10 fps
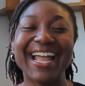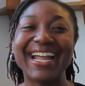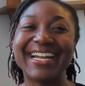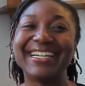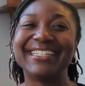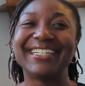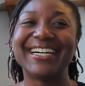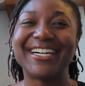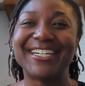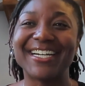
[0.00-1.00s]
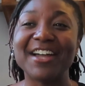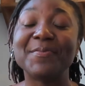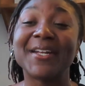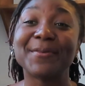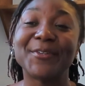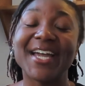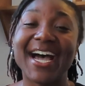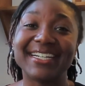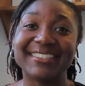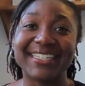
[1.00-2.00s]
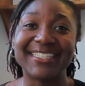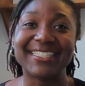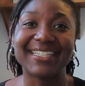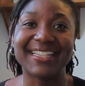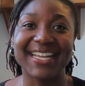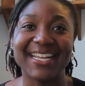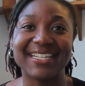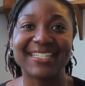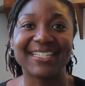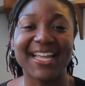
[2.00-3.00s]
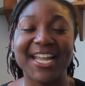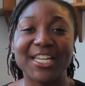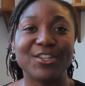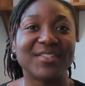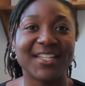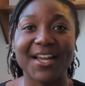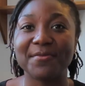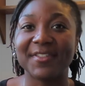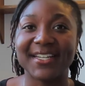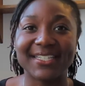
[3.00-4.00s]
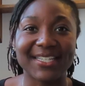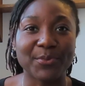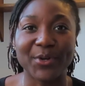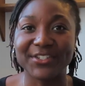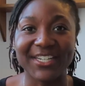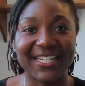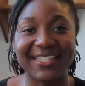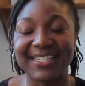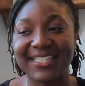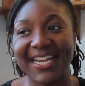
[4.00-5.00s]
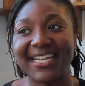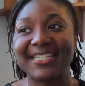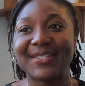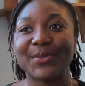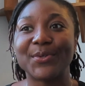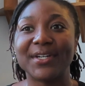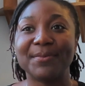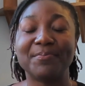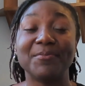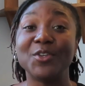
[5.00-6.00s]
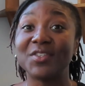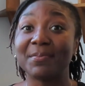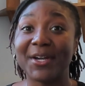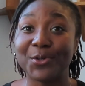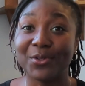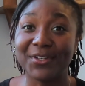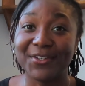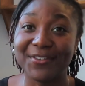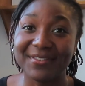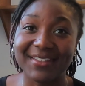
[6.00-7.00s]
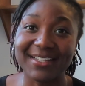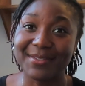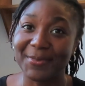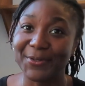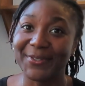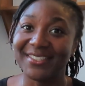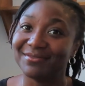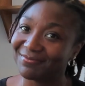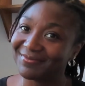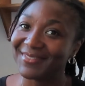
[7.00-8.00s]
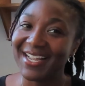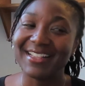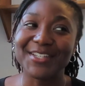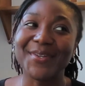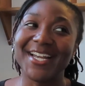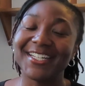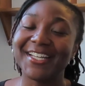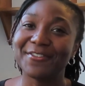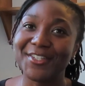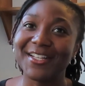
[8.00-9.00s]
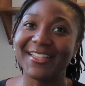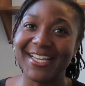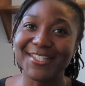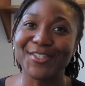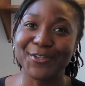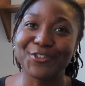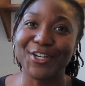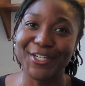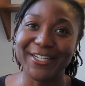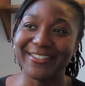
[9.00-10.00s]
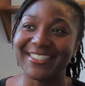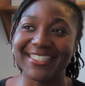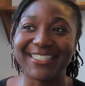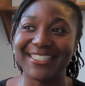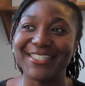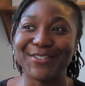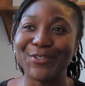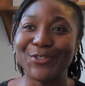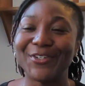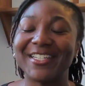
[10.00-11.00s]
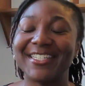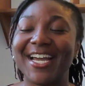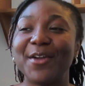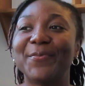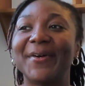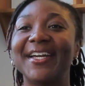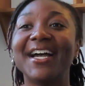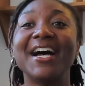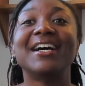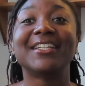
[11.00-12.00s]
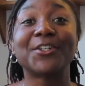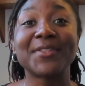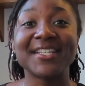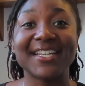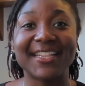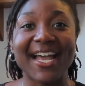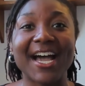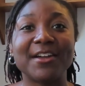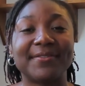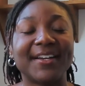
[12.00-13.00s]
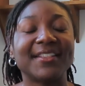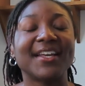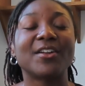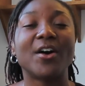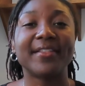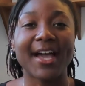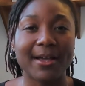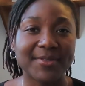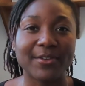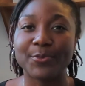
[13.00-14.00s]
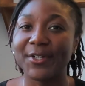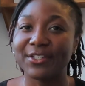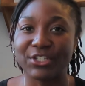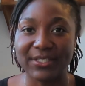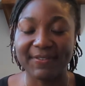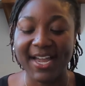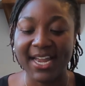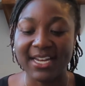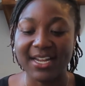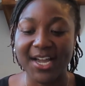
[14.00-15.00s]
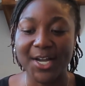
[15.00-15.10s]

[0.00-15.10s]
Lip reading: And I've been able to access things like using Netflix and watching it in the States, or using my Hulu. That's a big one. That's why I had to let Surfshark go, because I couldn't use Hulu all the time. But little things like that, I found that all the apps have worked just fine